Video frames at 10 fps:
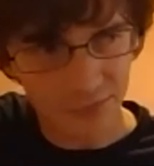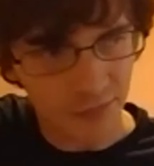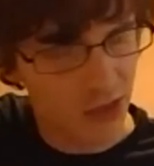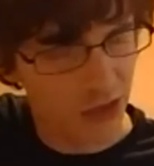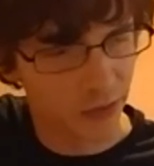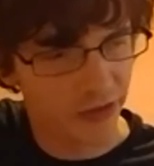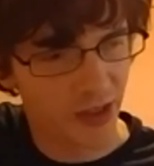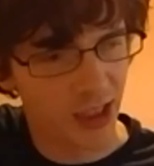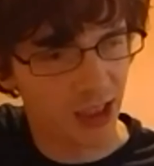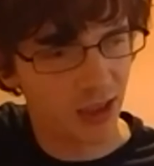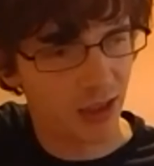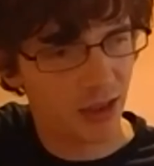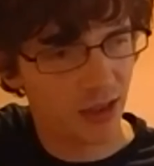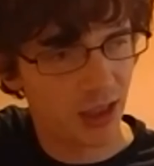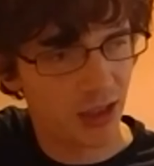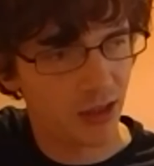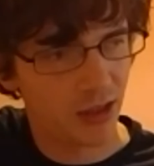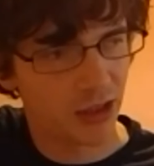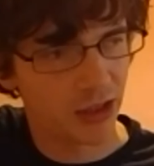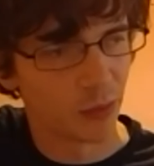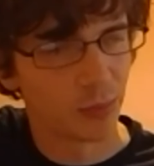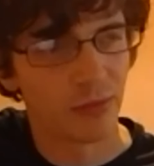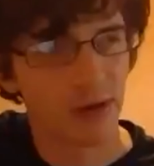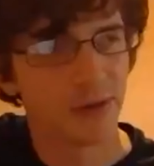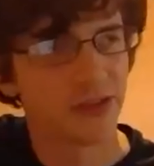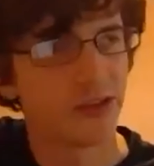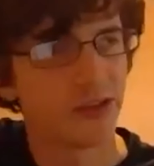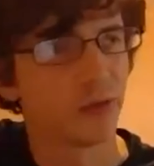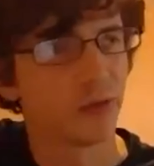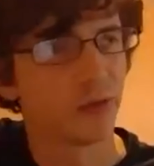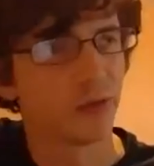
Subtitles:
you would say your parameters of